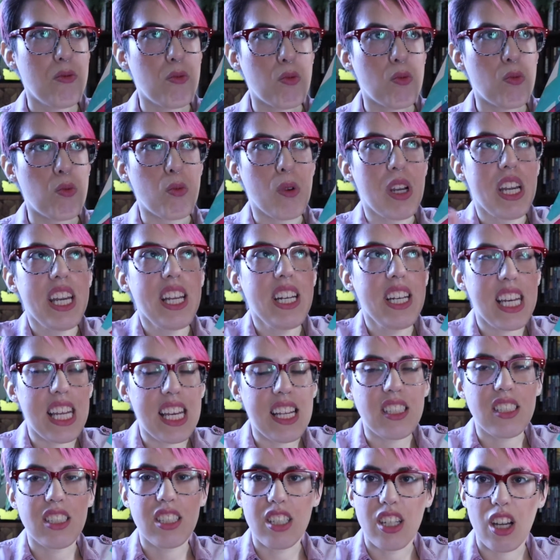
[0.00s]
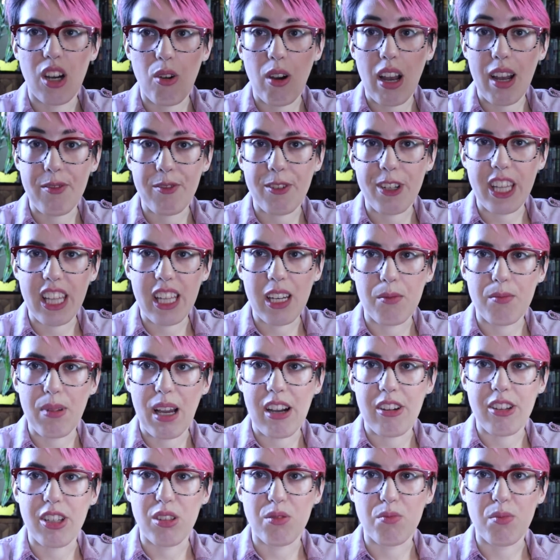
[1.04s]
We need to know everything
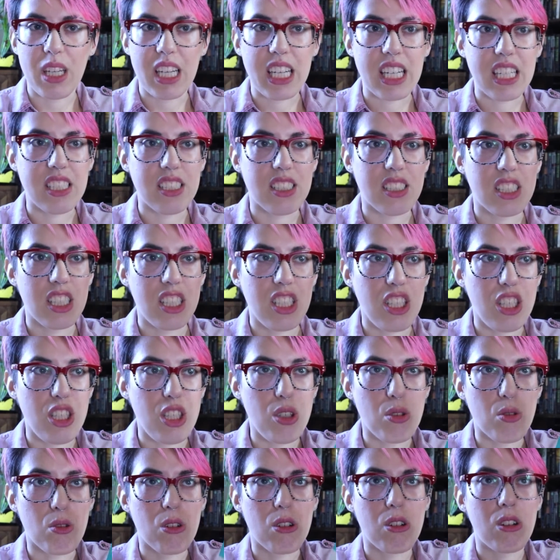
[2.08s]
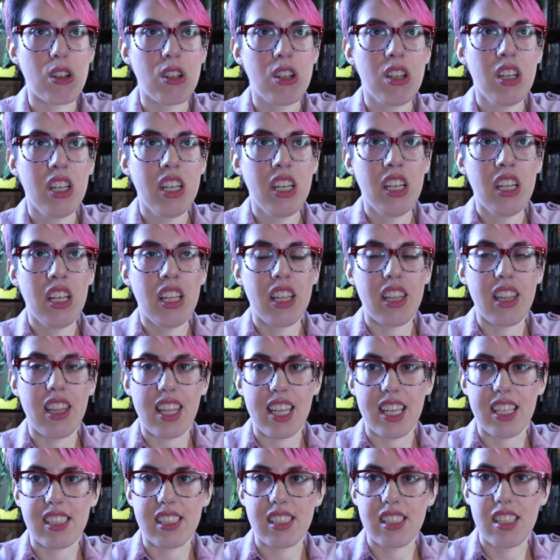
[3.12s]
about you because you're
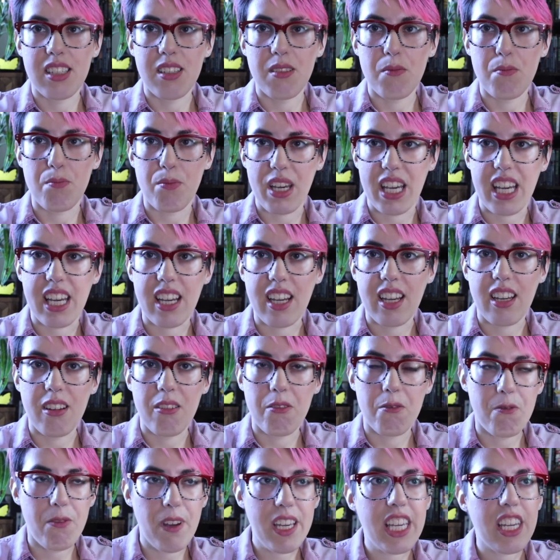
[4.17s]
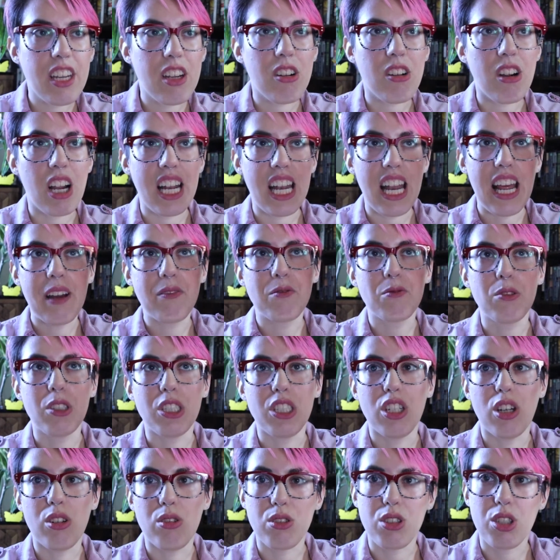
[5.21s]
this big figure and
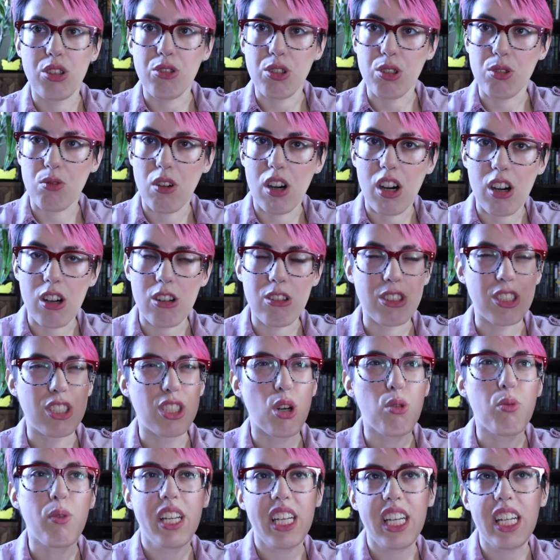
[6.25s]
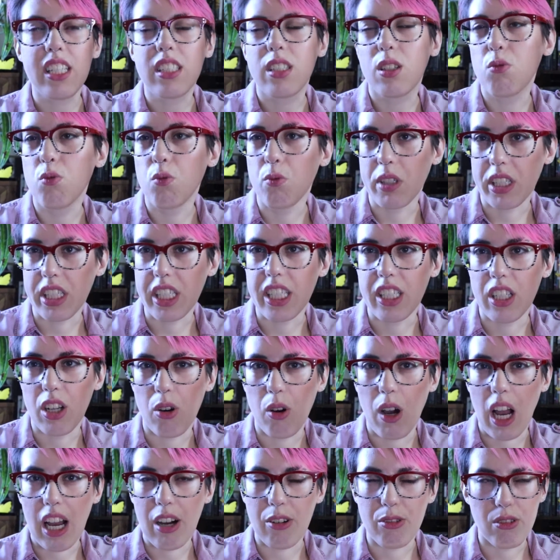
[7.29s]
everyone knows who you are, so we need to really
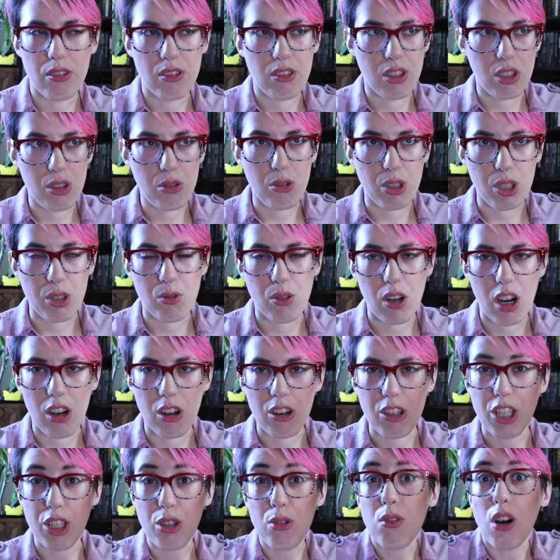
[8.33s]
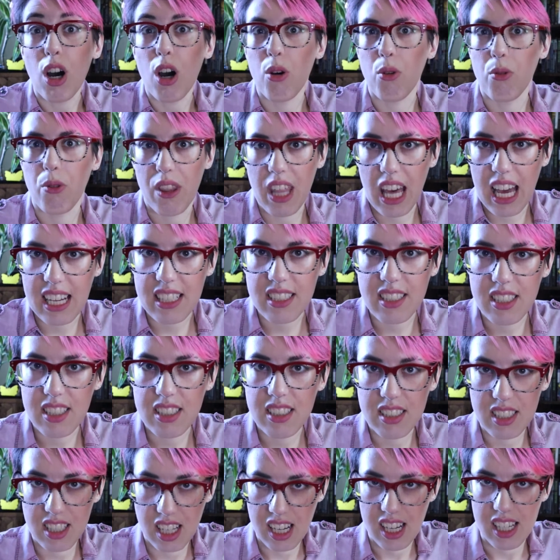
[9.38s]
know how who you are. You owe that
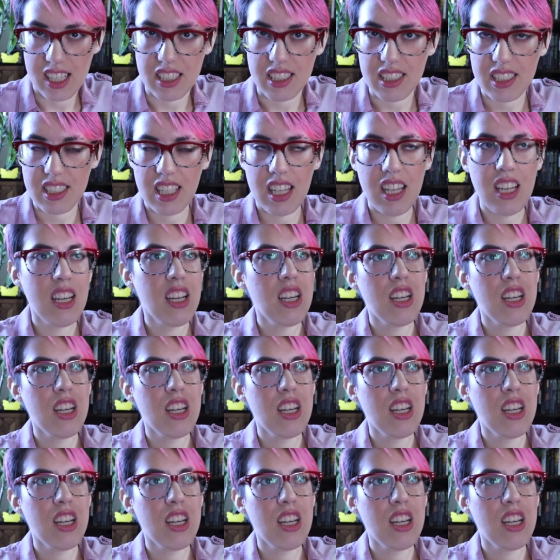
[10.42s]
to us.